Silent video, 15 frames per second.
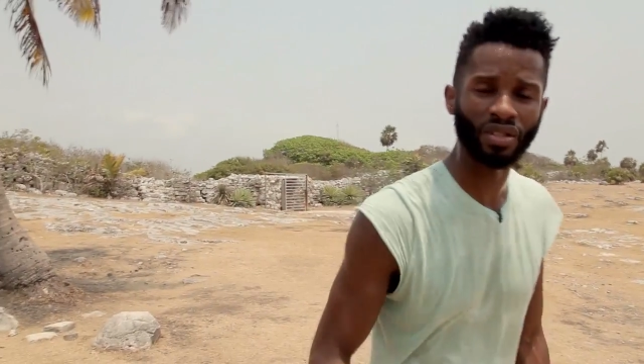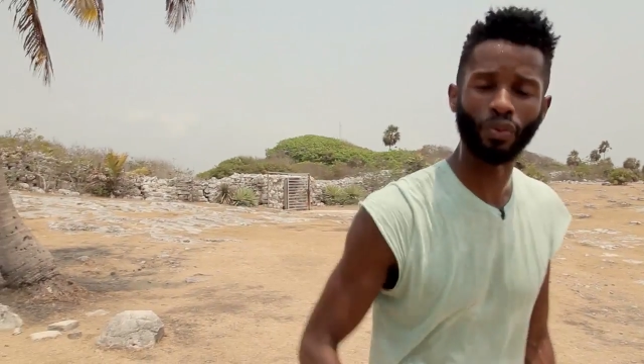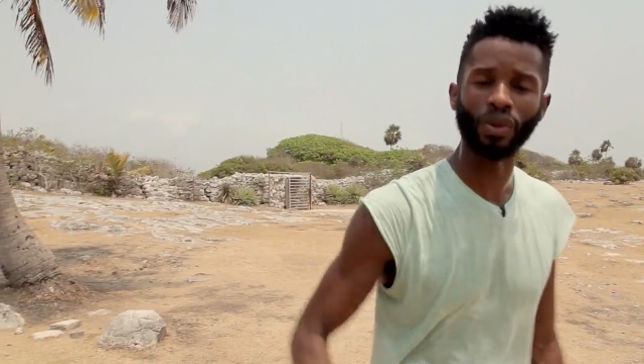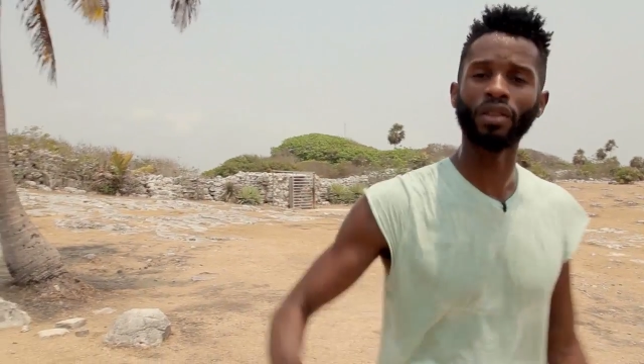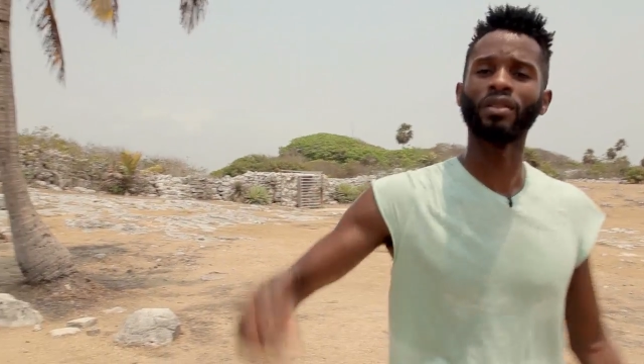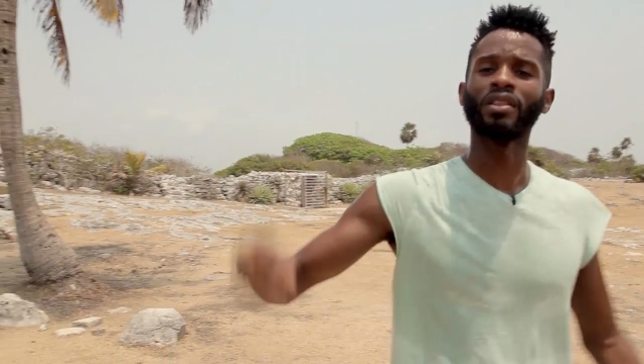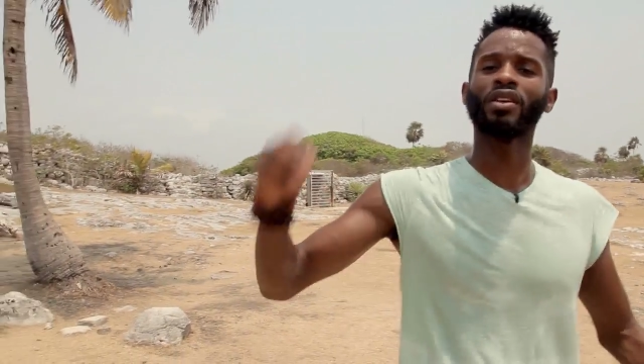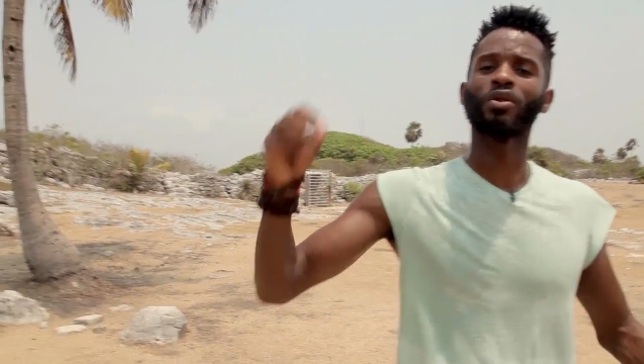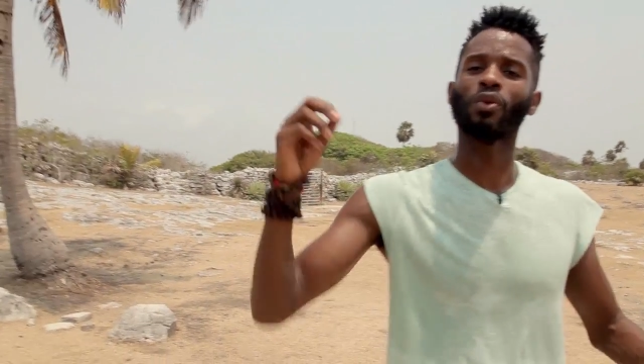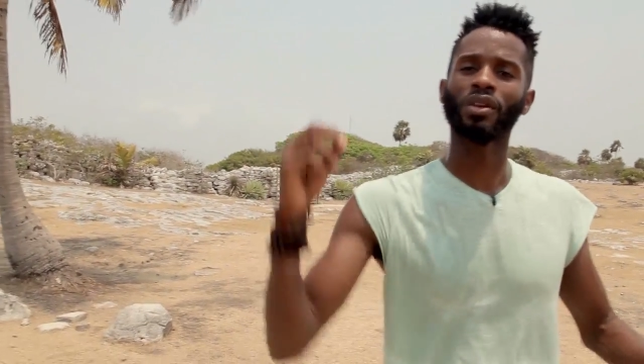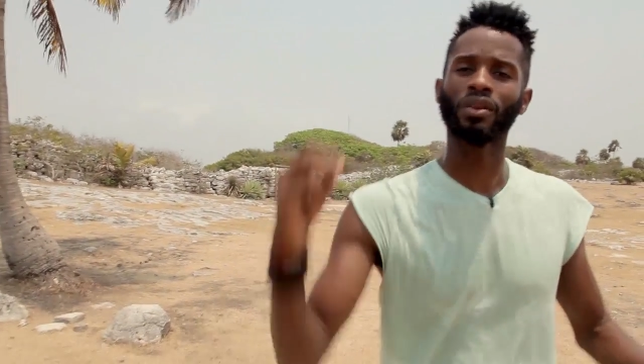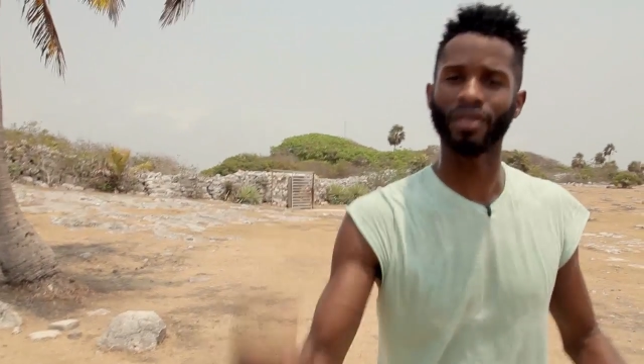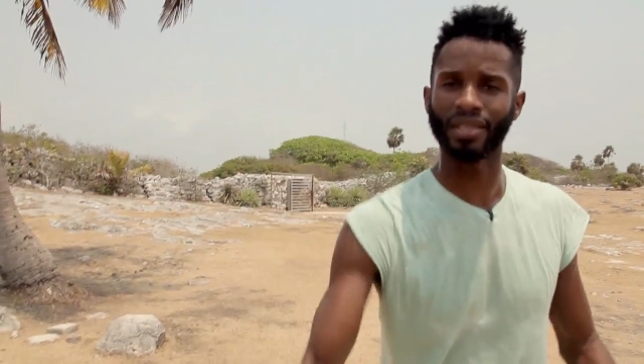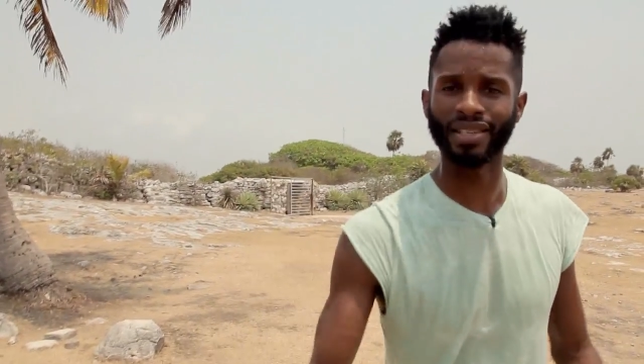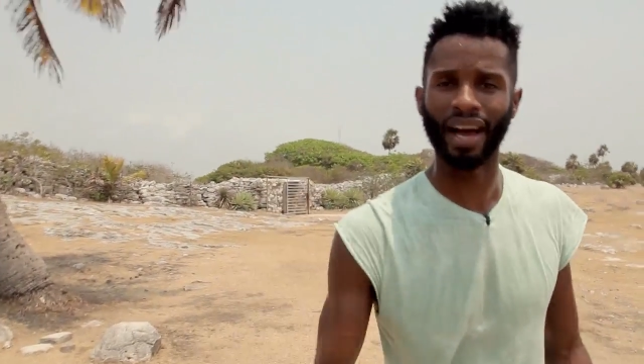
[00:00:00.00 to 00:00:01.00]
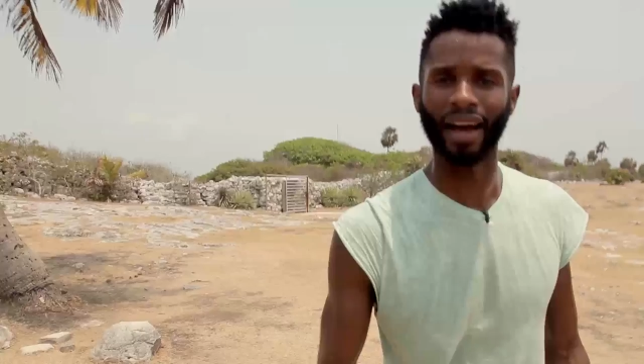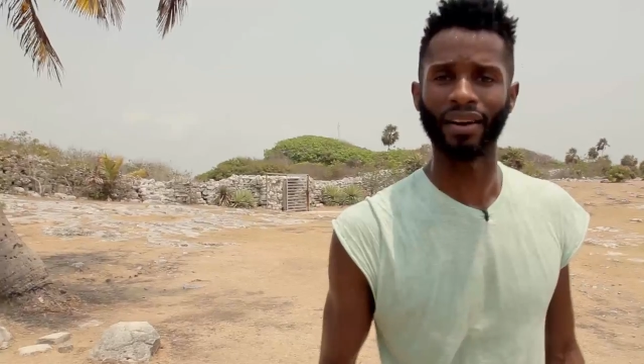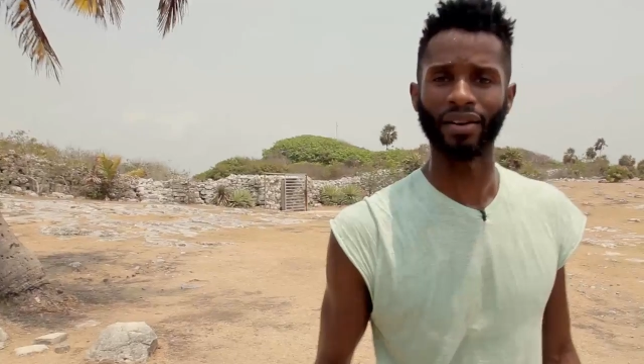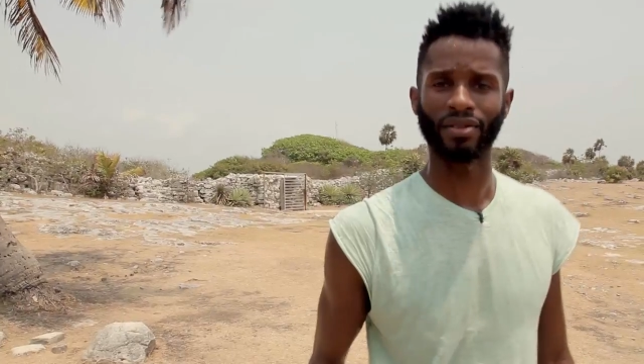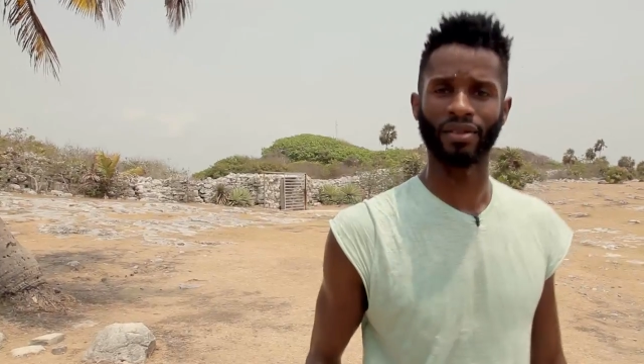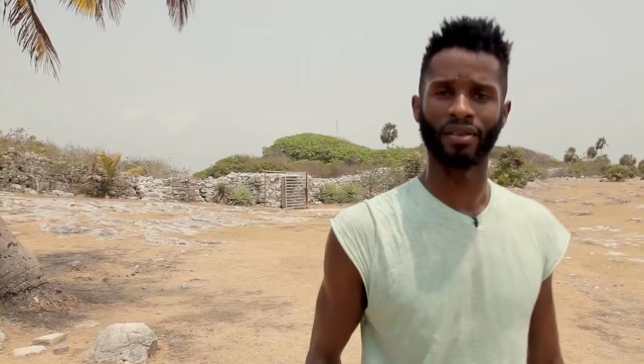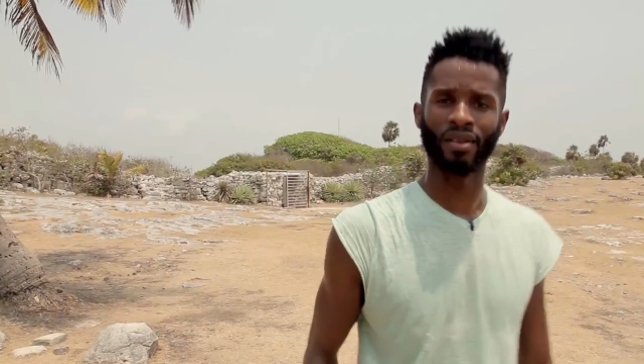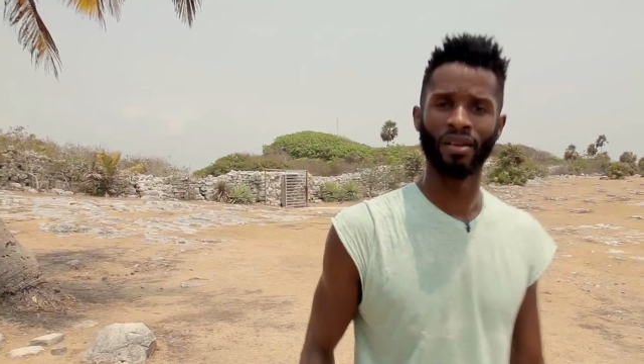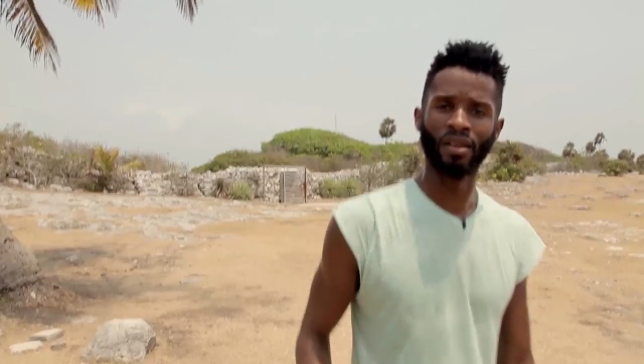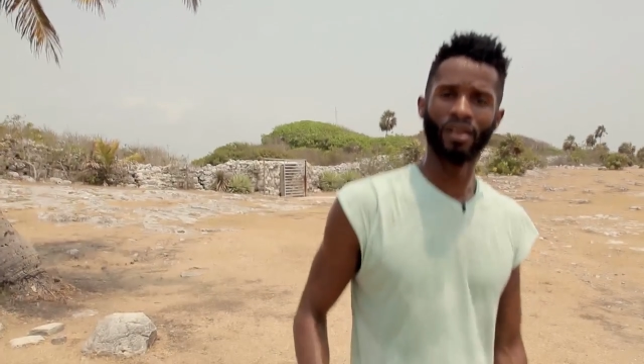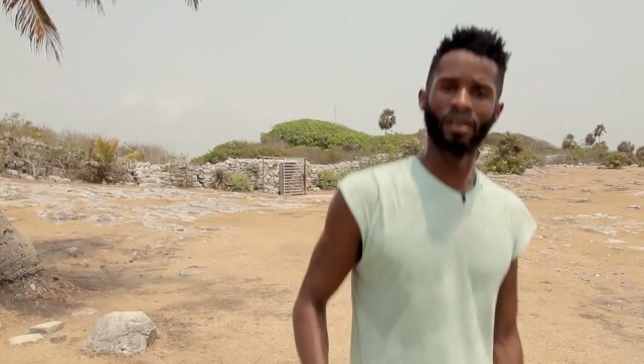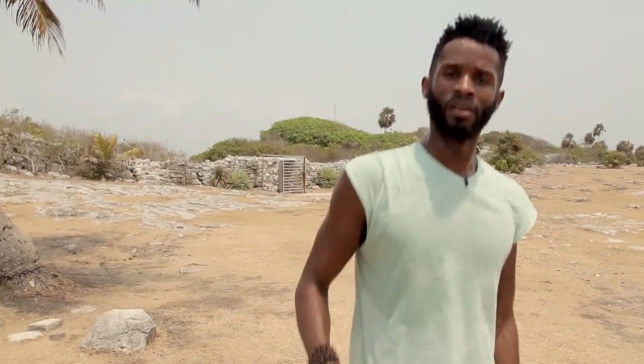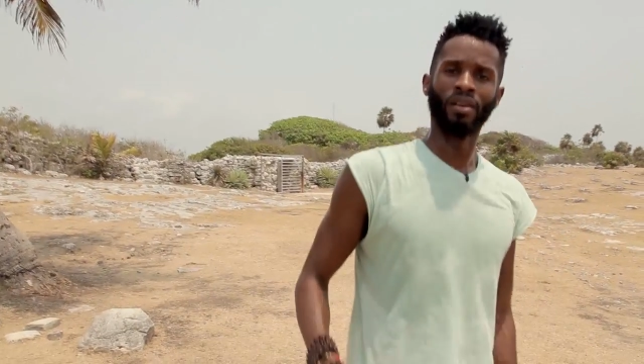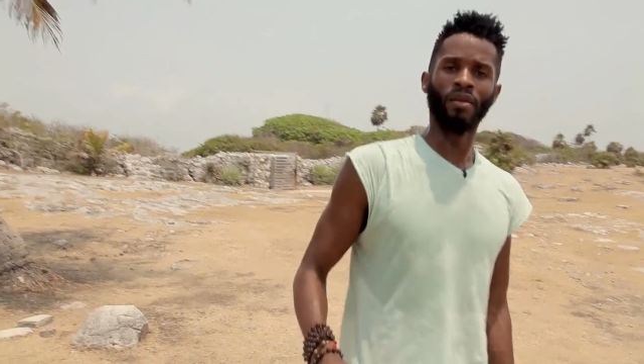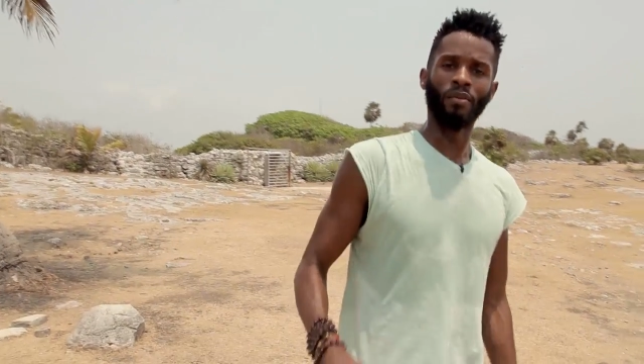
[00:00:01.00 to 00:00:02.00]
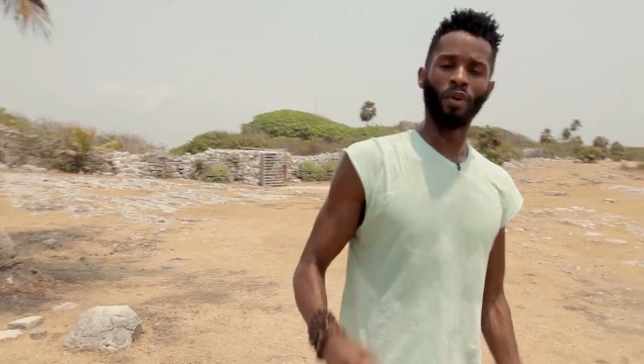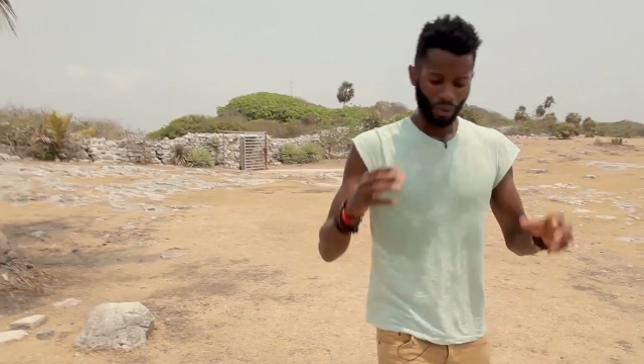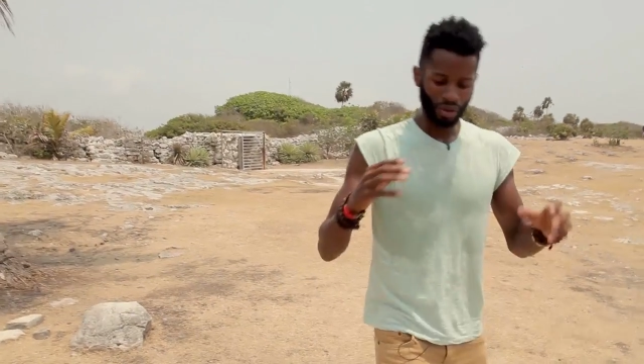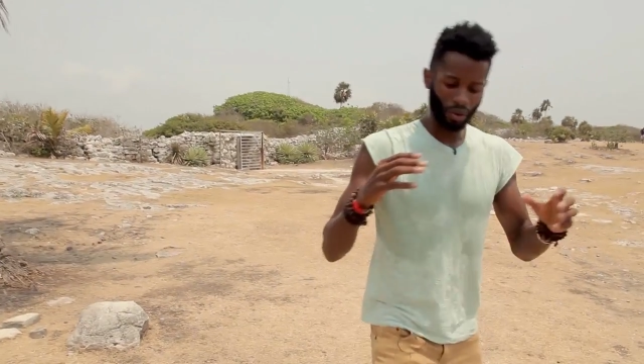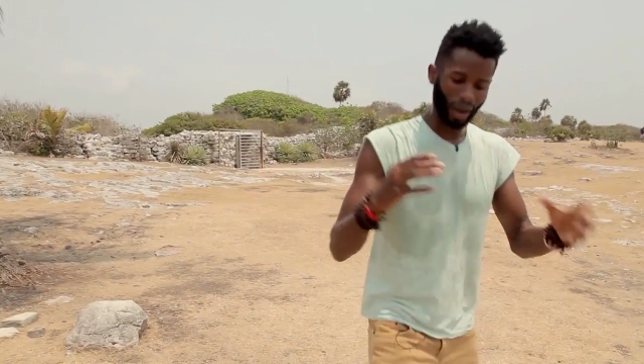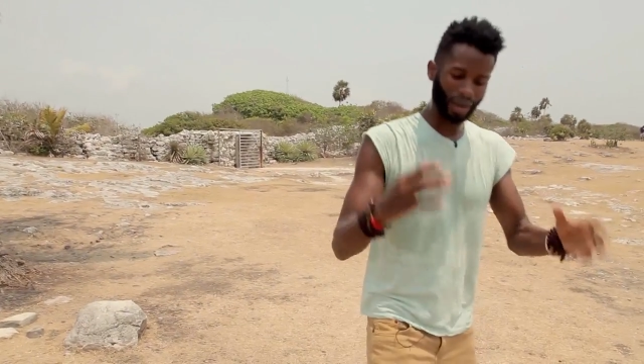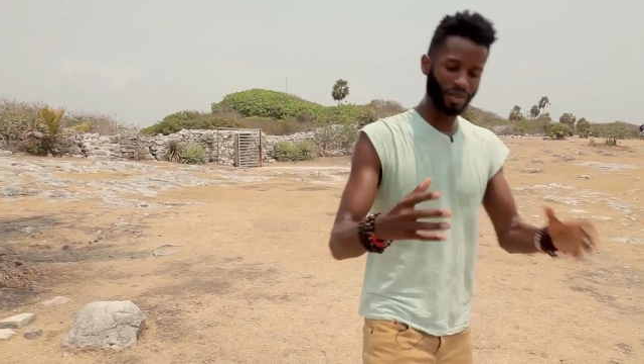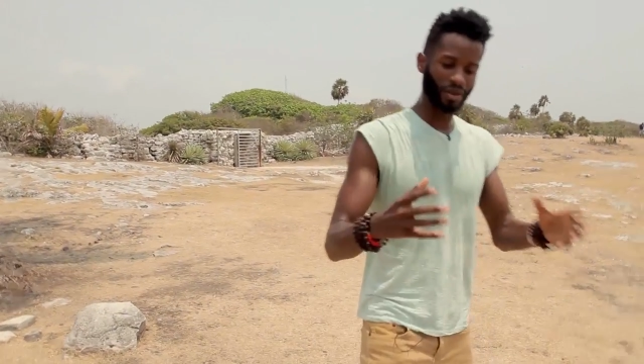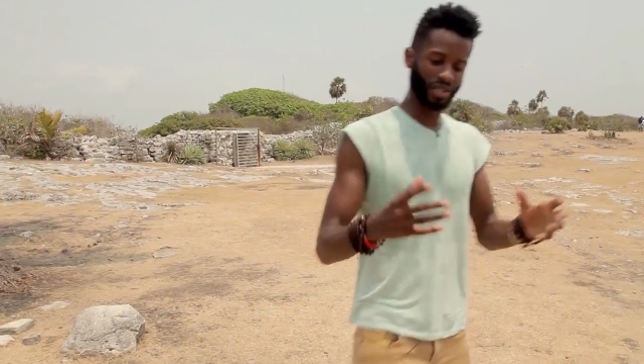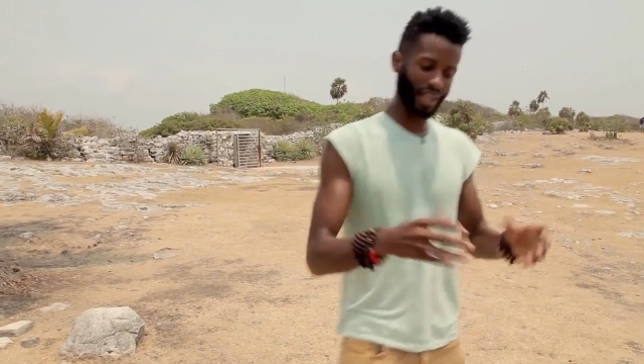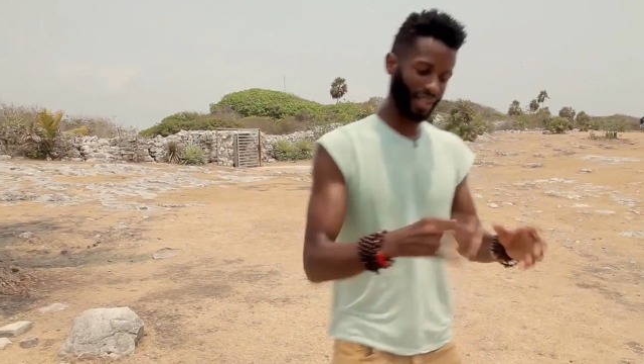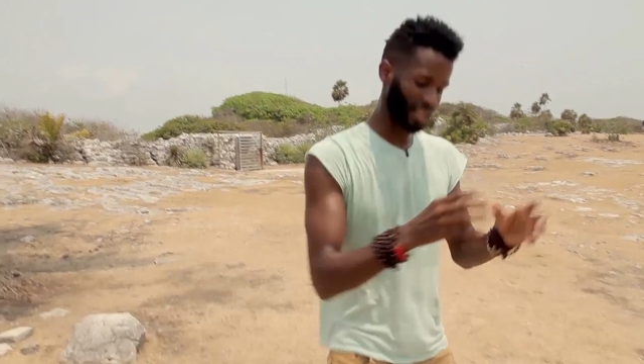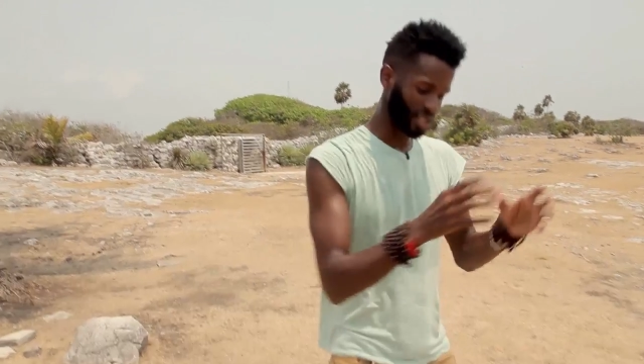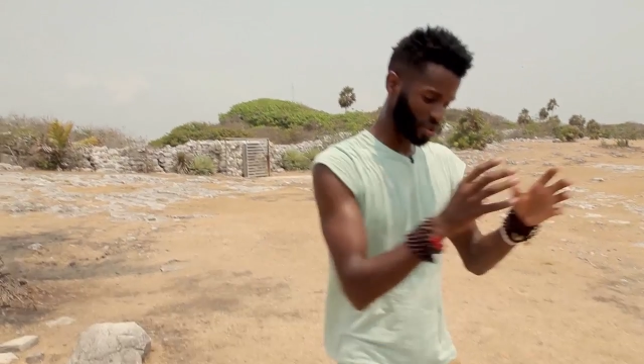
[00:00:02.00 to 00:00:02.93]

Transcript: neither were your desires. But when you understand that